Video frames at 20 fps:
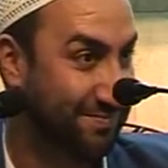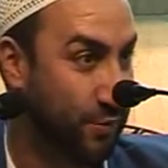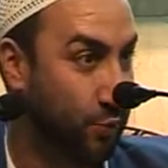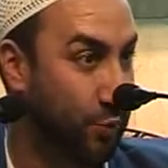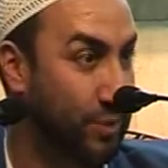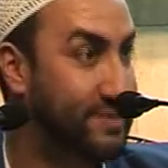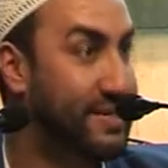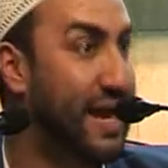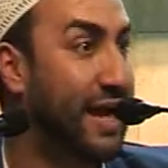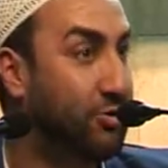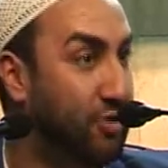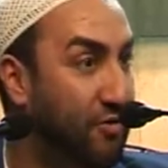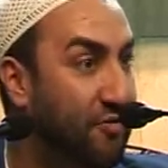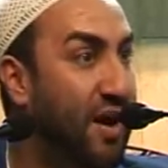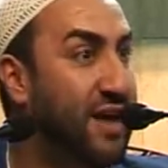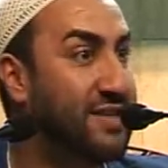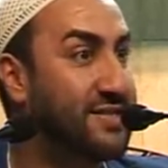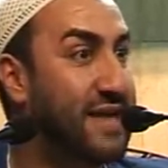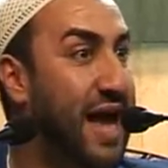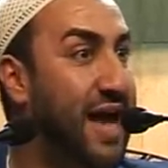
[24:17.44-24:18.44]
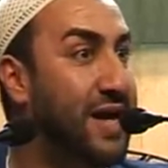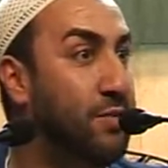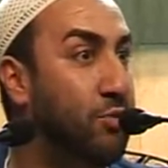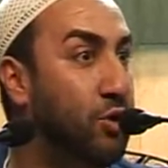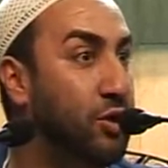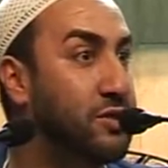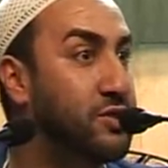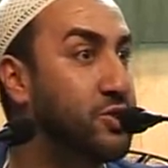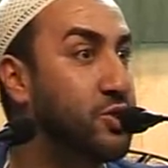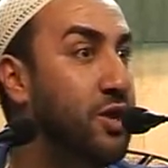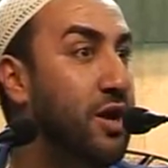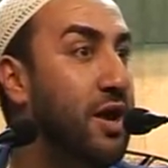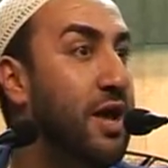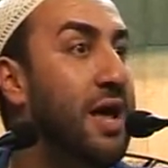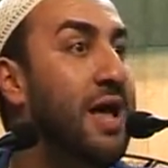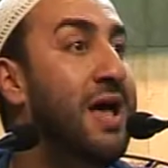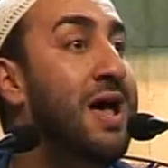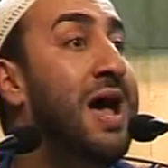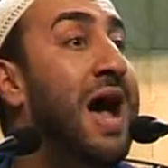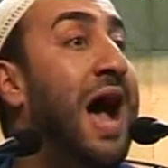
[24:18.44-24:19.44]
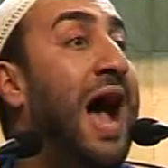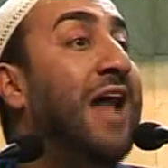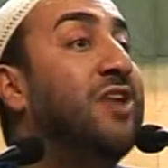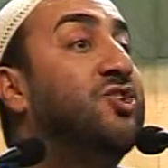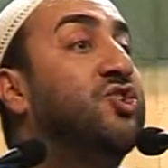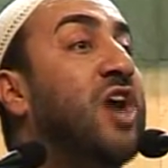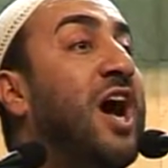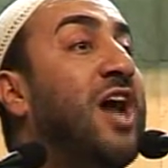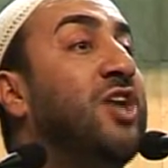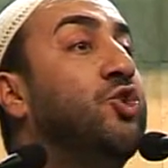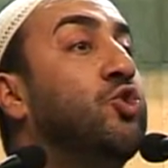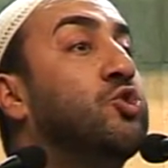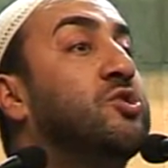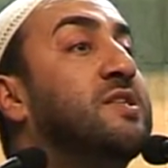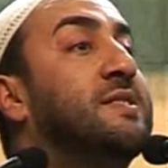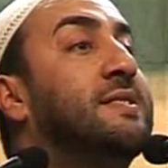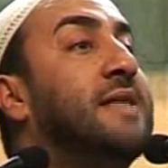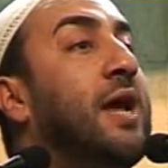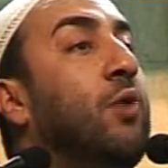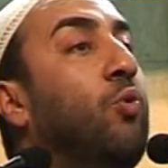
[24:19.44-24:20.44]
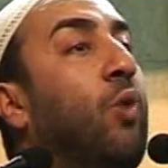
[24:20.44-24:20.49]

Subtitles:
We sacrifice animals. Hajjaj used to say,